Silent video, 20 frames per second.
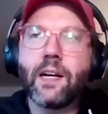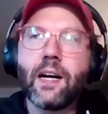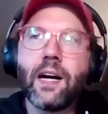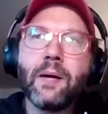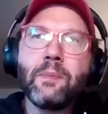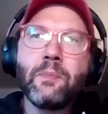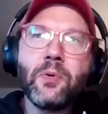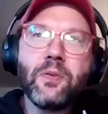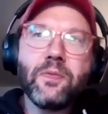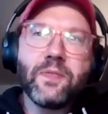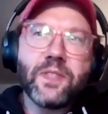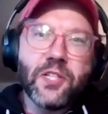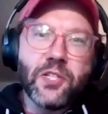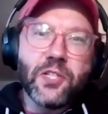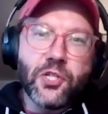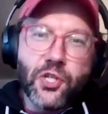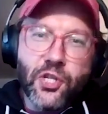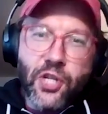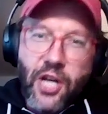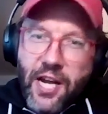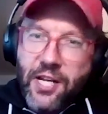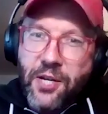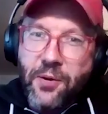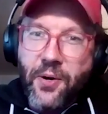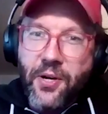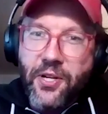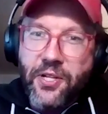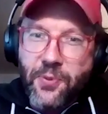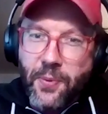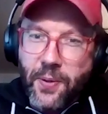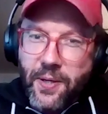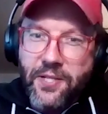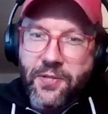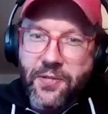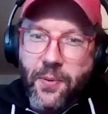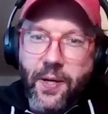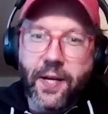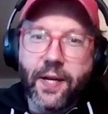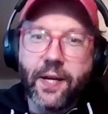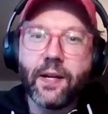I moved in January
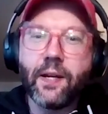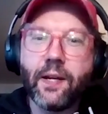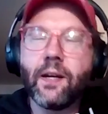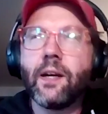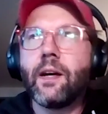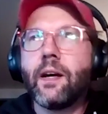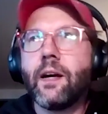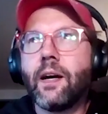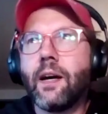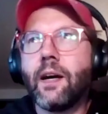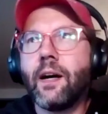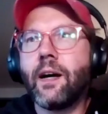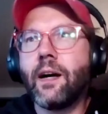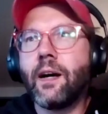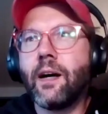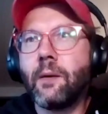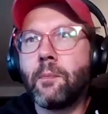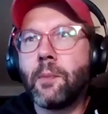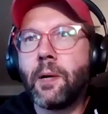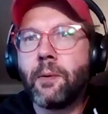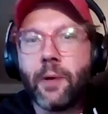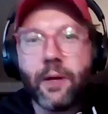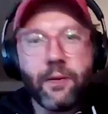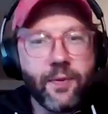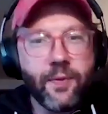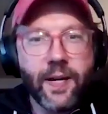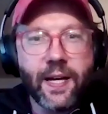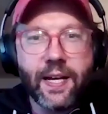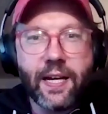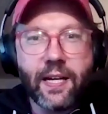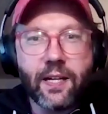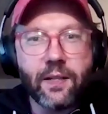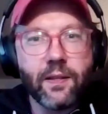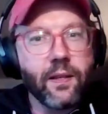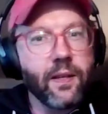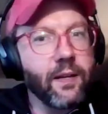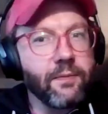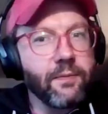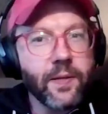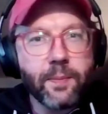2020. My wife and I got a
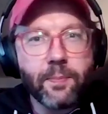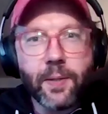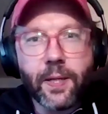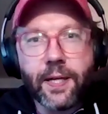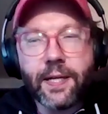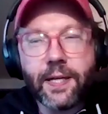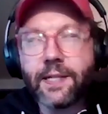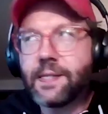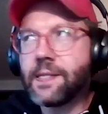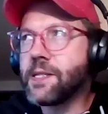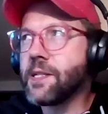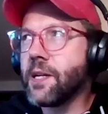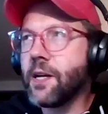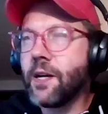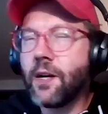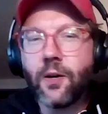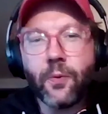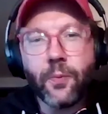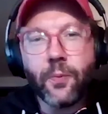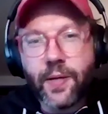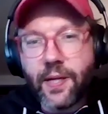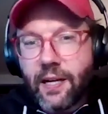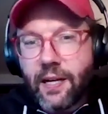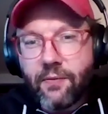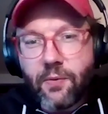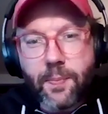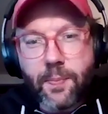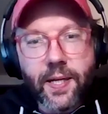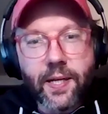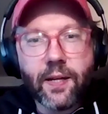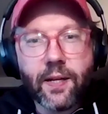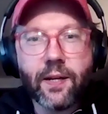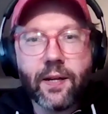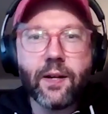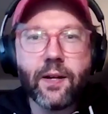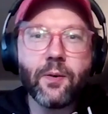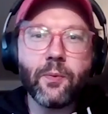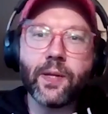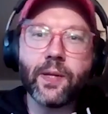lovely place. We'd never been here.